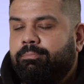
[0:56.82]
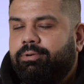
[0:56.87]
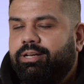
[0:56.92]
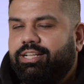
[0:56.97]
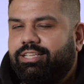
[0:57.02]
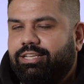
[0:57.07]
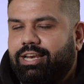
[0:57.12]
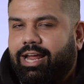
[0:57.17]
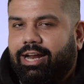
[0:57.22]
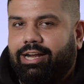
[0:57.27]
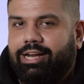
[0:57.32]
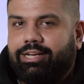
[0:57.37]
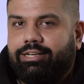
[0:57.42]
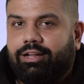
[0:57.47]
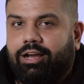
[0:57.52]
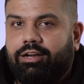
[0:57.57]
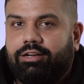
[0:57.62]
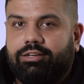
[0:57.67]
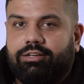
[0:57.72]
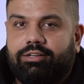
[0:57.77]
but it's slightly
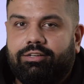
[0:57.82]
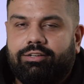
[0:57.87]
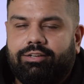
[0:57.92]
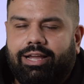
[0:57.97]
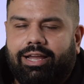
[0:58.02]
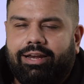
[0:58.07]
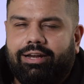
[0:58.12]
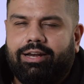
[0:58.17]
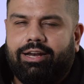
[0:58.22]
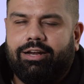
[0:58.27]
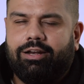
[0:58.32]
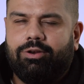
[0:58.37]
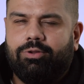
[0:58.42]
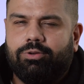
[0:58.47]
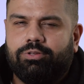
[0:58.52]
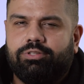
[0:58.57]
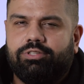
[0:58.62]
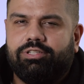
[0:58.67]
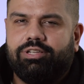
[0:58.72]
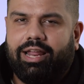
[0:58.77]
darker and it
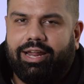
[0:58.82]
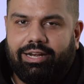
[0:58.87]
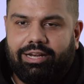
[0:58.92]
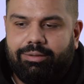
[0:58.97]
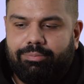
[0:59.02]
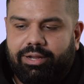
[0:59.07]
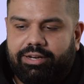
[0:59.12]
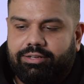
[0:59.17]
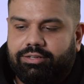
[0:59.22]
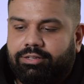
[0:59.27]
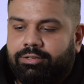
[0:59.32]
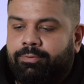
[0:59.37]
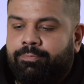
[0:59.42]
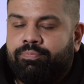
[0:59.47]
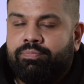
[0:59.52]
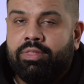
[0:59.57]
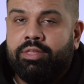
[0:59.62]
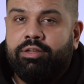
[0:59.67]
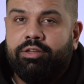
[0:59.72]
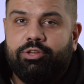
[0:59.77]
looks slightly better.
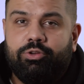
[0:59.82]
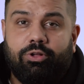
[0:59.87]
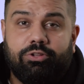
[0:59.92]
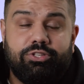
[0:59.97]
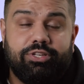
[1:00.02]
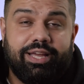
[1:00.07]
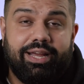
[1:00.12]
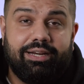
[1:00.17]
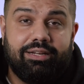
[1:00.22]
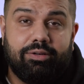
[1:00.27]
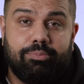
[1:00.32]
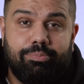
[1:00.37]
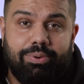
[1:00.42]
You also get a